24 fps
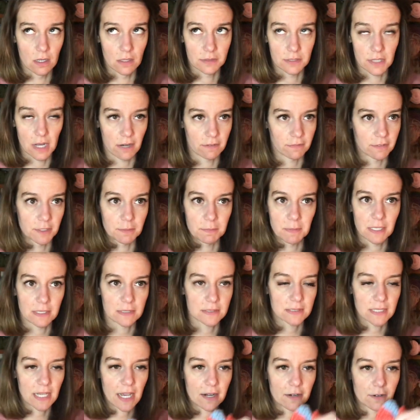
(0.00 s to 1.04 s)
not
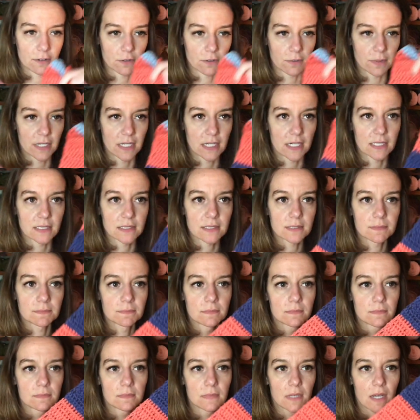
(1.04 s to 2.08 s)
remix. I don't know what it is.
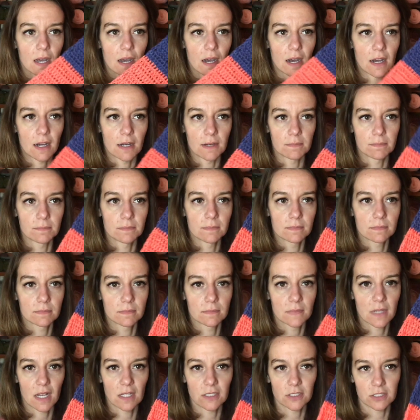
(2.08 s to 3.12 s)

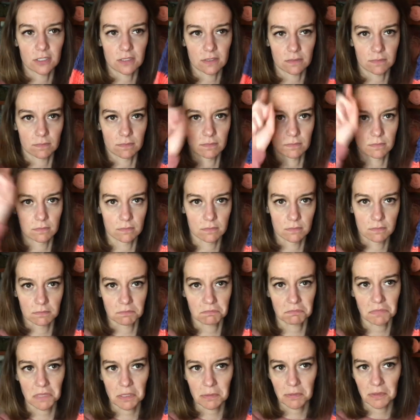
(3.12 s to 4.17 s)
I'll just
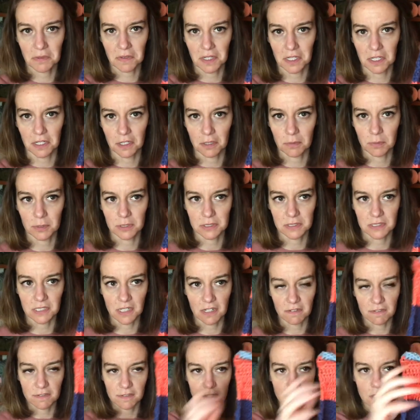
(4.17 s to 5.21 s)
maybe right here put
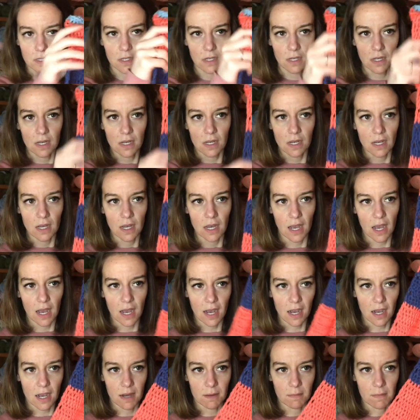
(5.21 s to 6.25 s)
stuff.
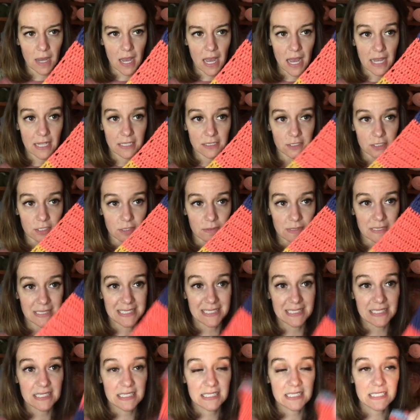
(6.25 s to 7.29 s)
And so
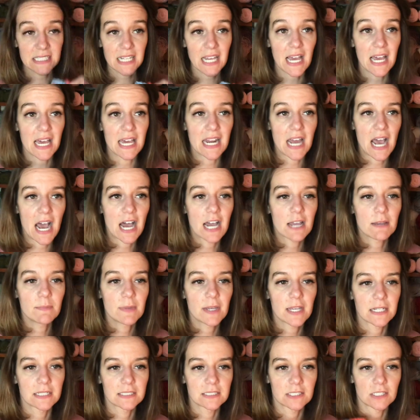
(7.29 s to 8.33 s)
instead, I
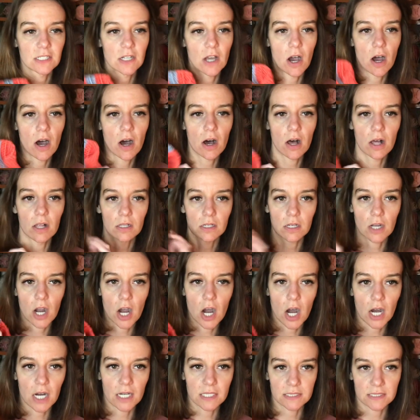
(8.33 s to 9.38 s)
picked an all
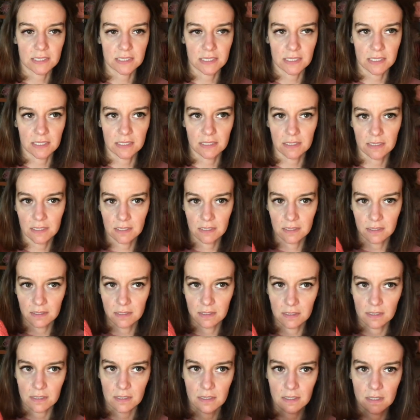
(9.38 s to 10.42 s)
cotton
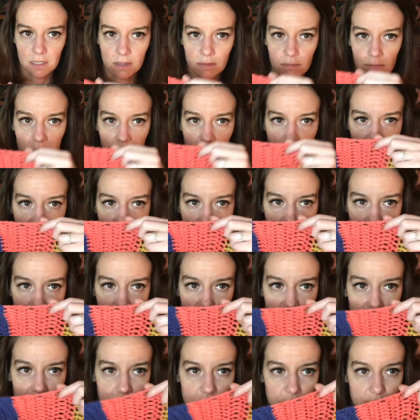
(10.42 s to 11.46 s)

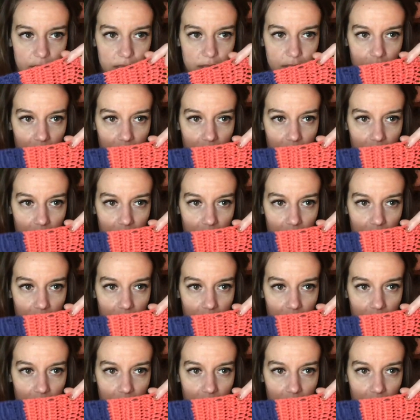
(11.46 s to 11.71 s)
blend.